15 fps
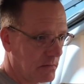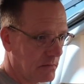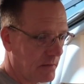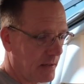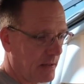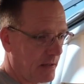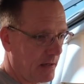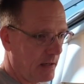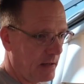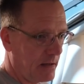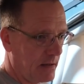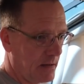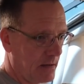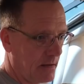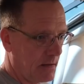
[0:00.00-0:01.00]
Right, honey?
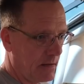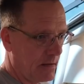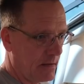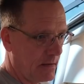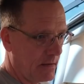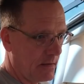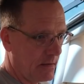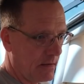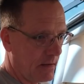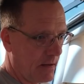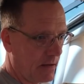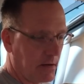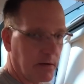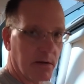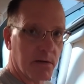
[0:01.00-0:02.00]
Yeah.
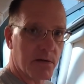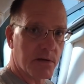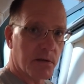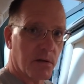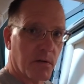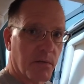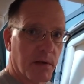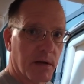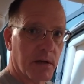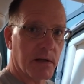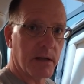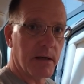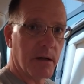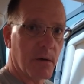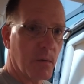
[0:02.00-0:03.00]
Anchor Girl's still over there
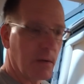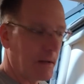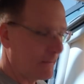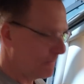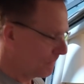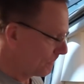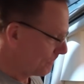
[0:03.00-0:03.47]
cleaning away.